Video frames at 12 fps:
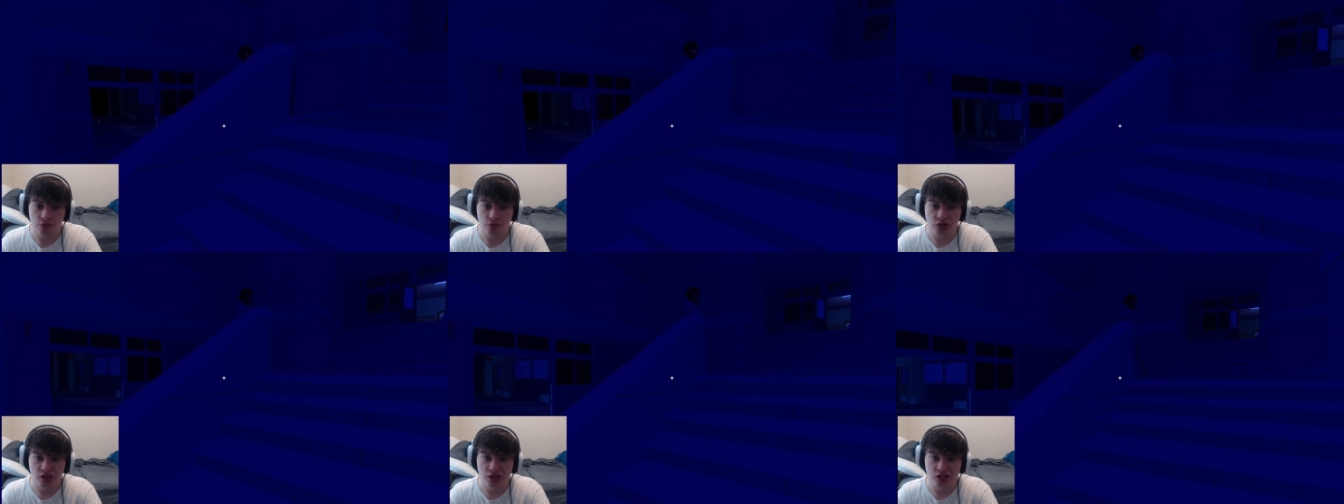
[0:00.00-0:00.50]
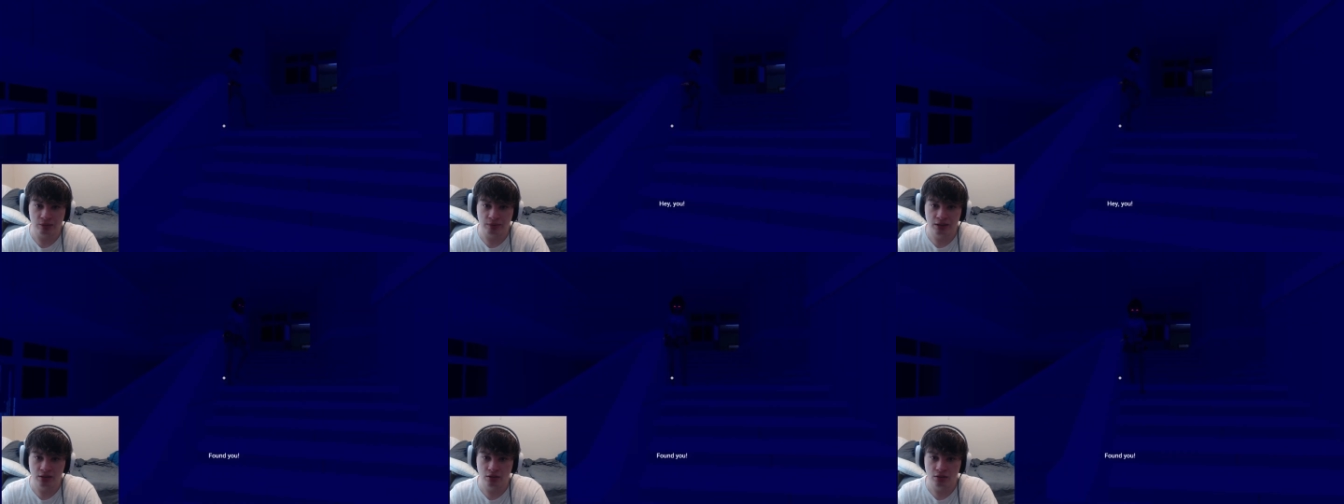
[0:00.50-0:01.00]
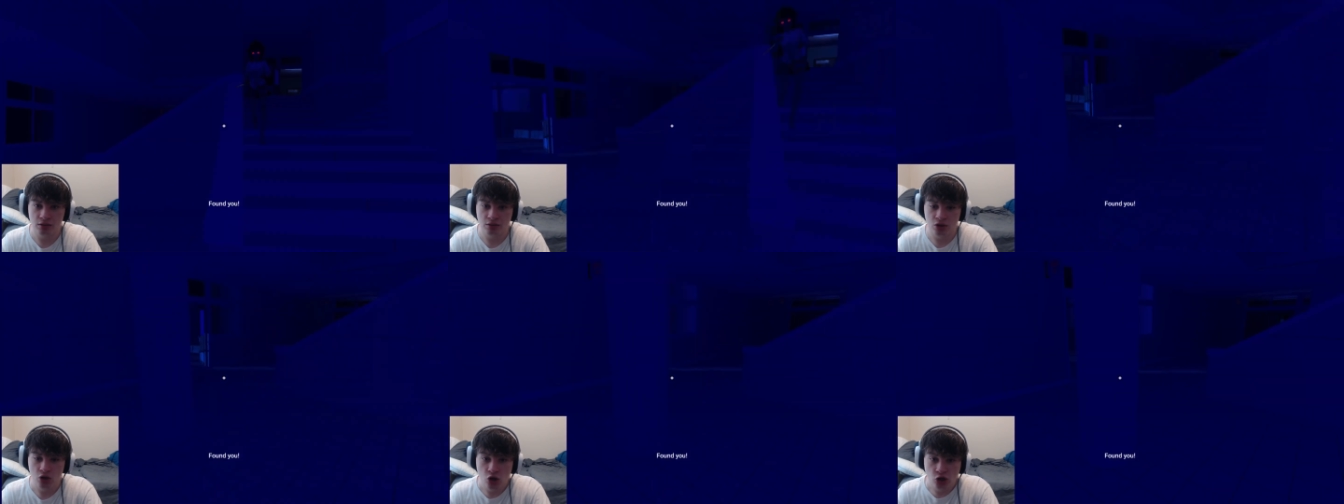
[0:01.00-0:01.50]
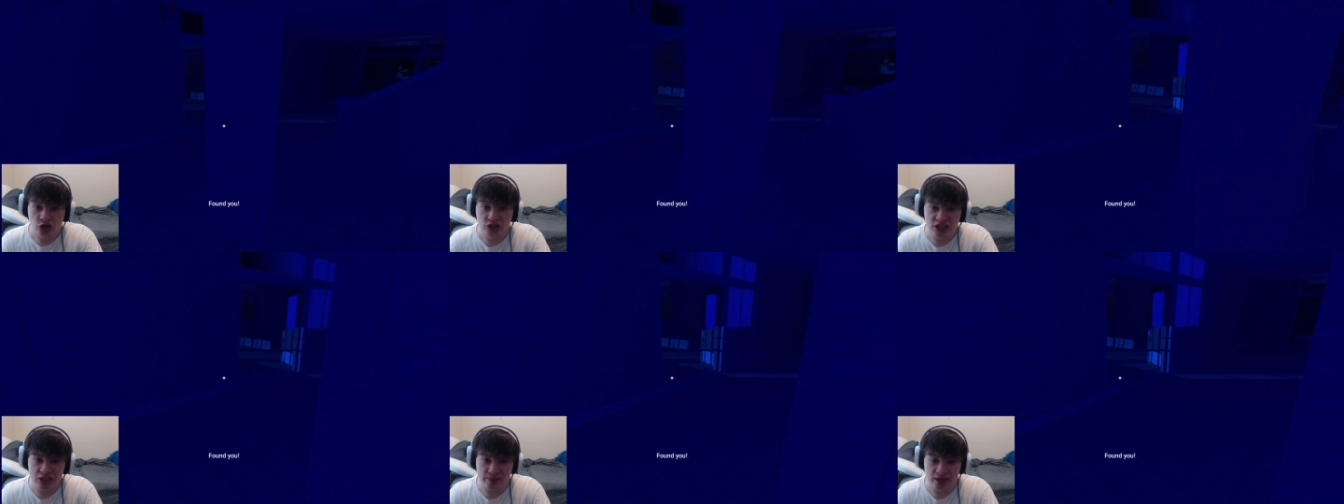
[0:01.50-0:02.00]
she not see me? She
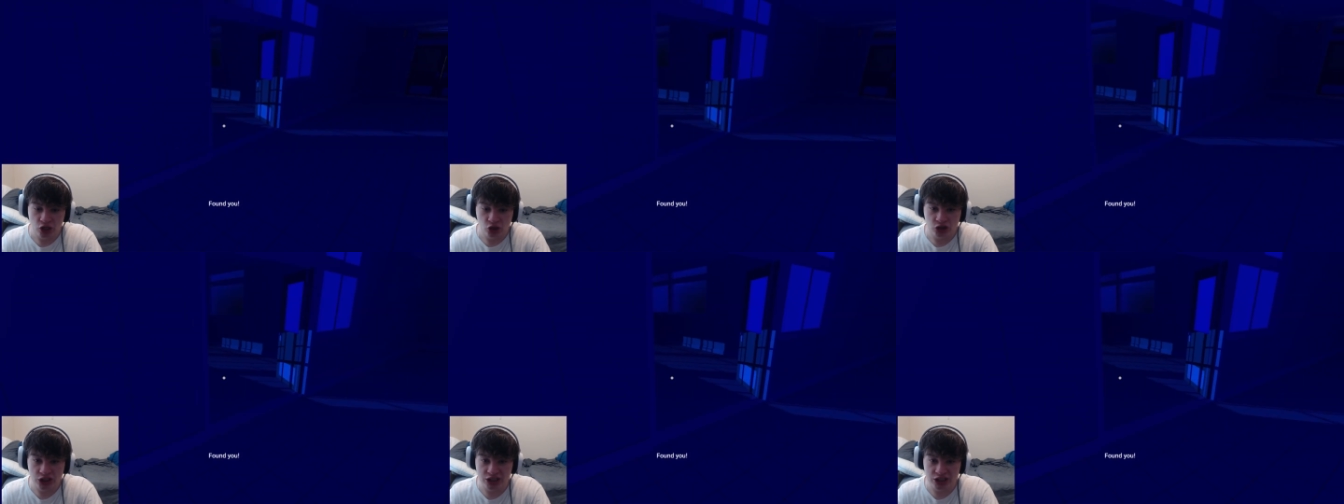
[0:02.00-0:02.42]
sees me. She